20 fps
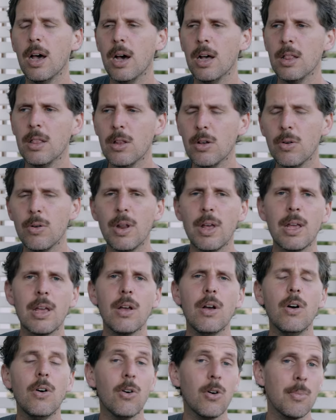unloading,
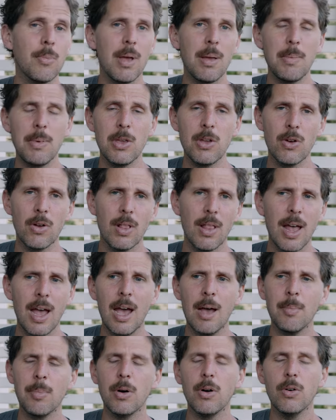or maybe your
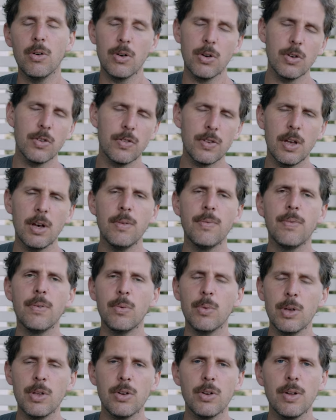lab or yourself
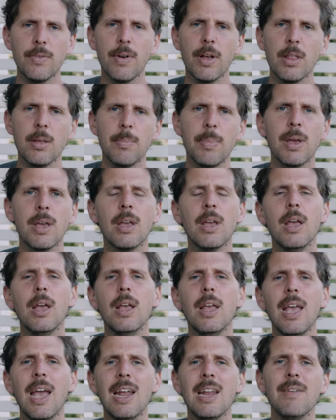when you're developing.
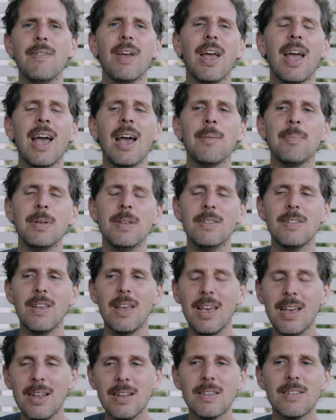And if it happens
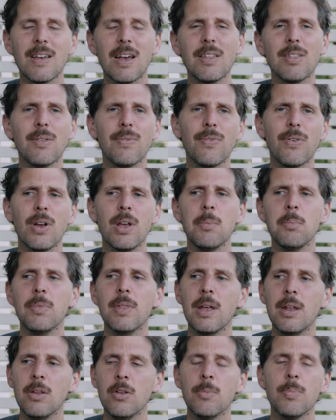inside the frame,
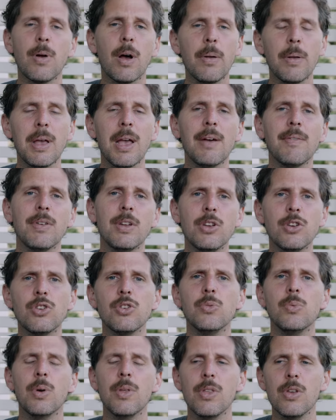then you probably have an
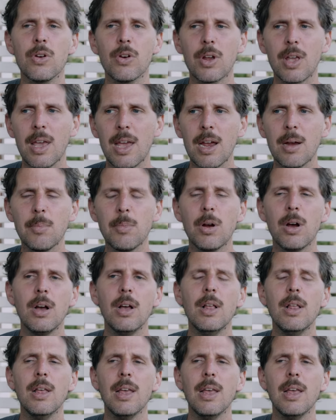issue with your camera.